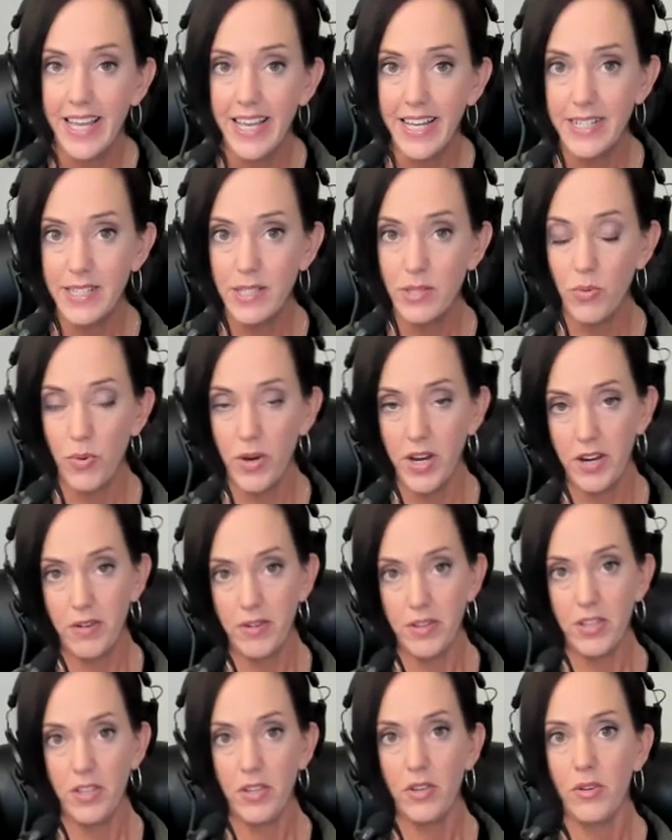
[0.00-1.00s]
It's
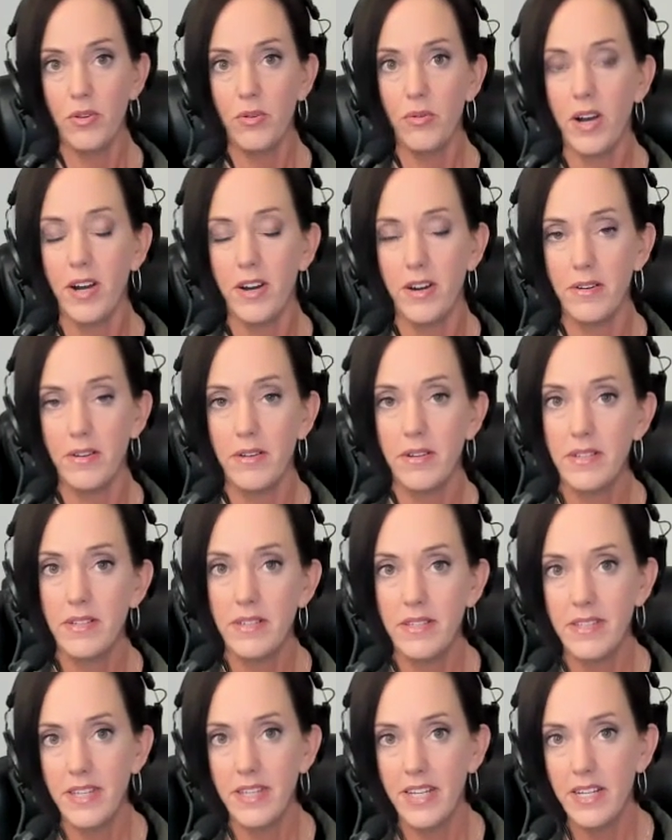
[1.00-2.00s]
where you are
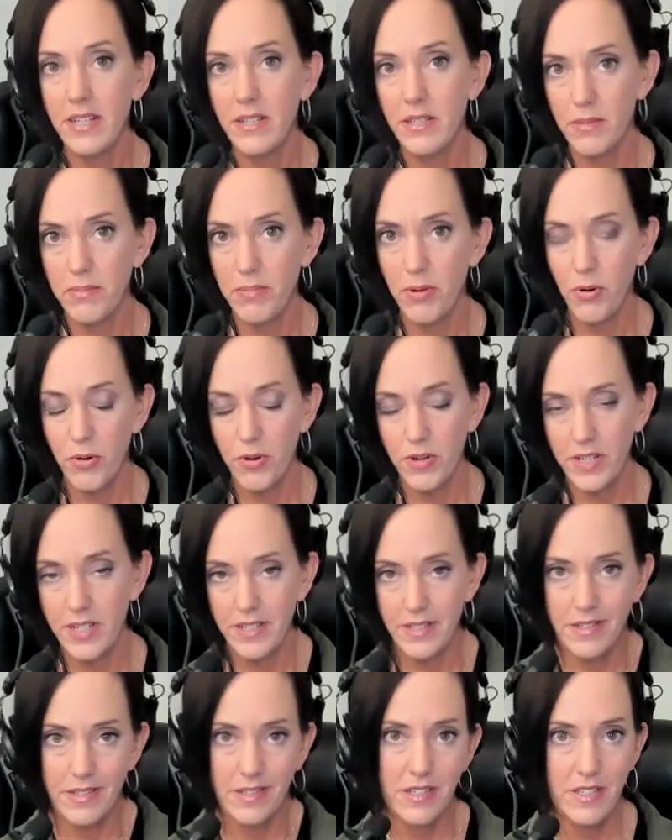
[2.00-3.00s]
sitting
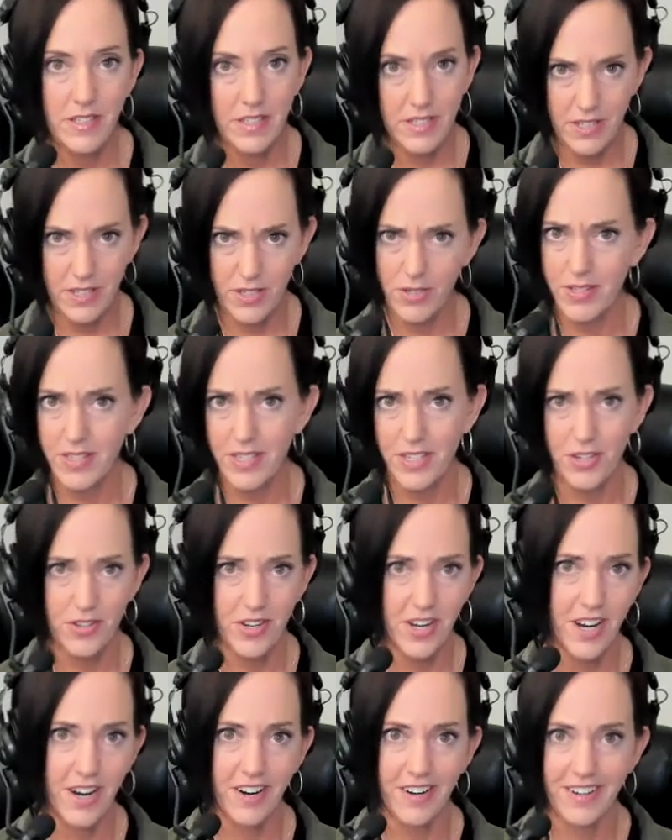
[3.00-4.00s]
supported. Do this in
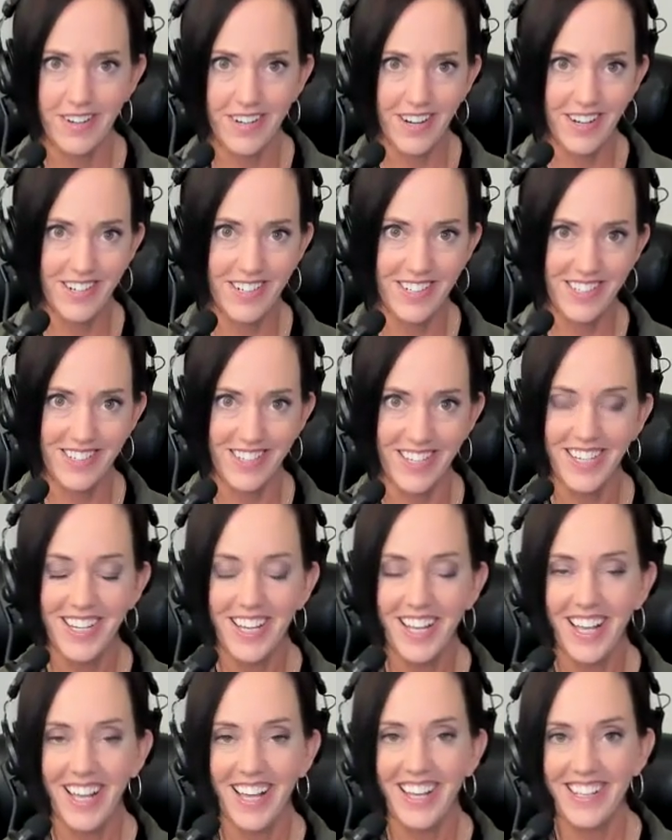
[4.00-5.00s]
your car, honestly.
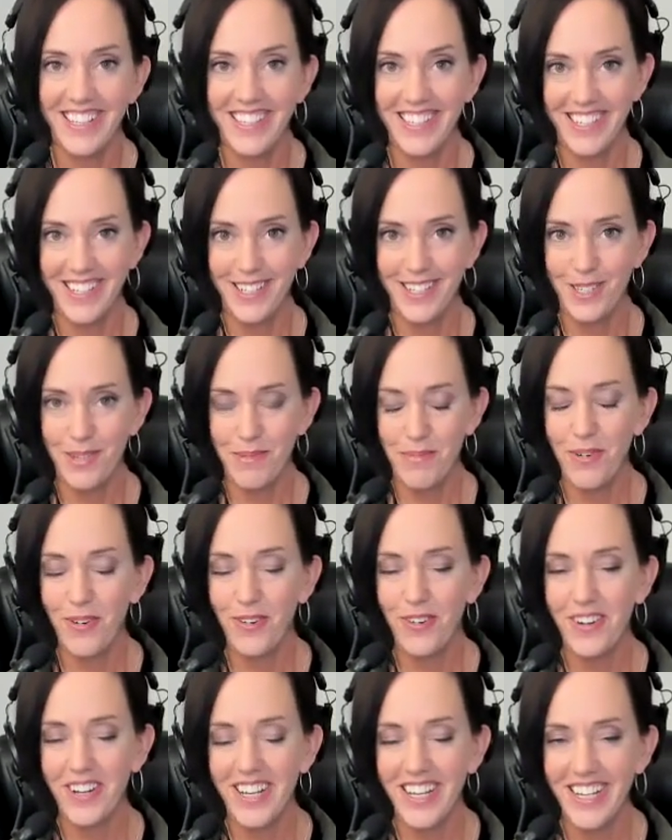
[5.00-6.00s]
Sit
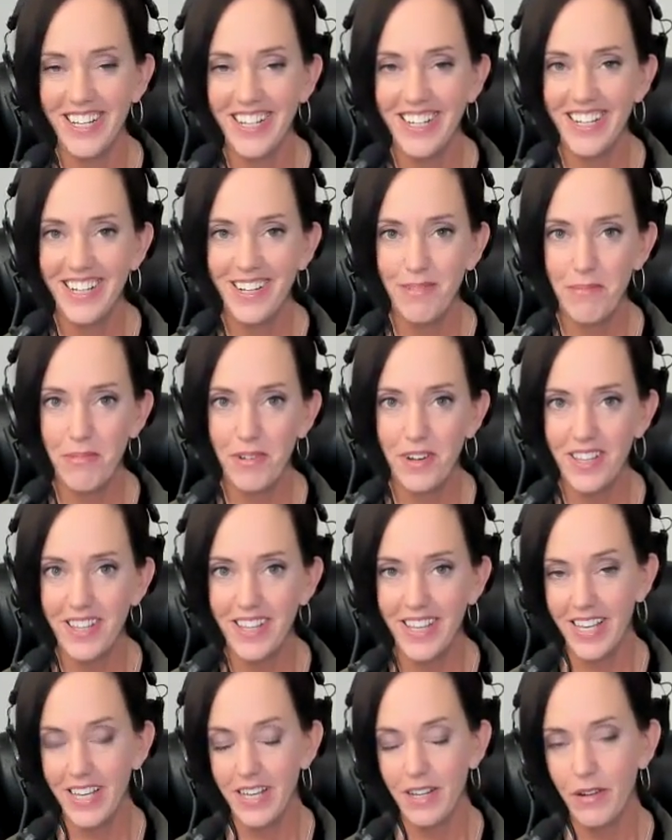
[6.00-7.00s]
supported,
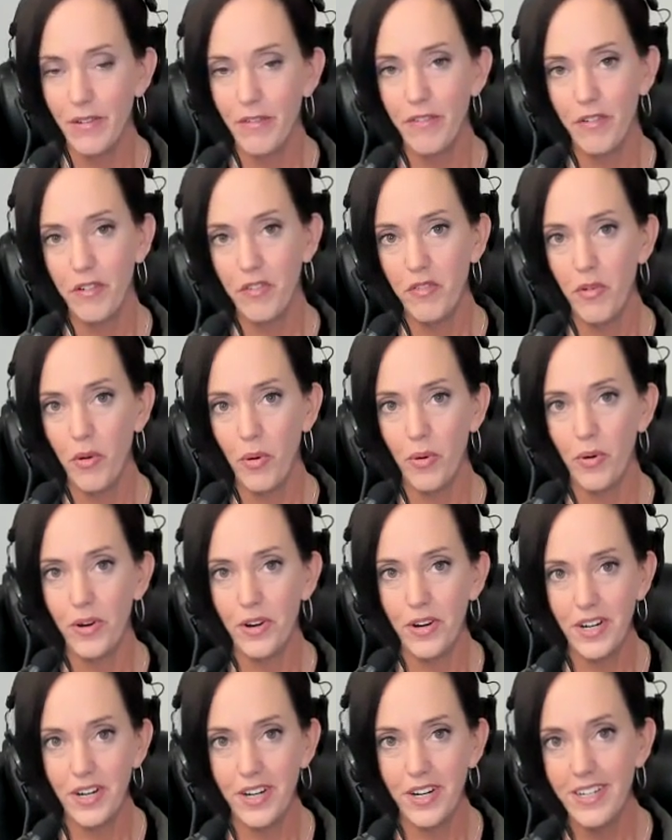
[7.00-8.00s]
breathe in for
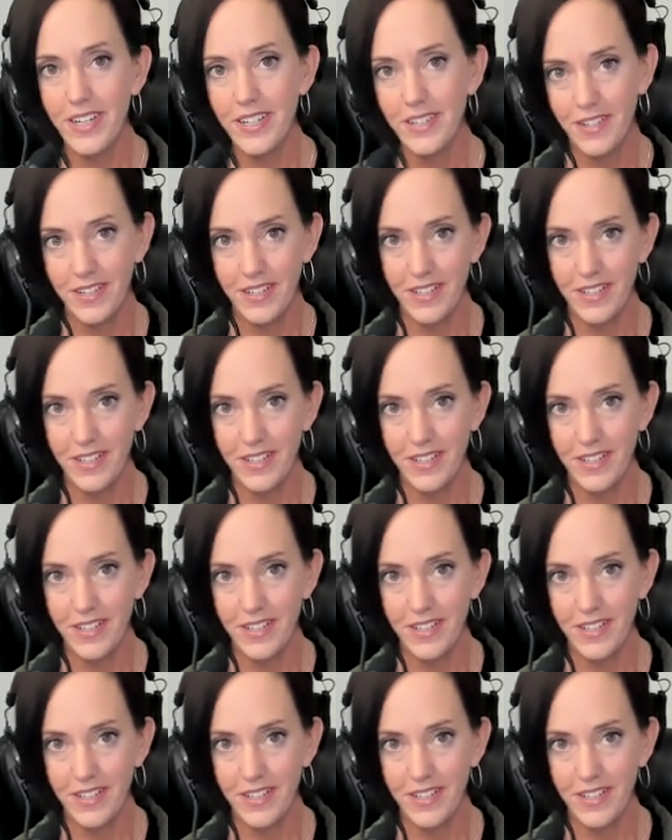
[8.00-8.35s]
4,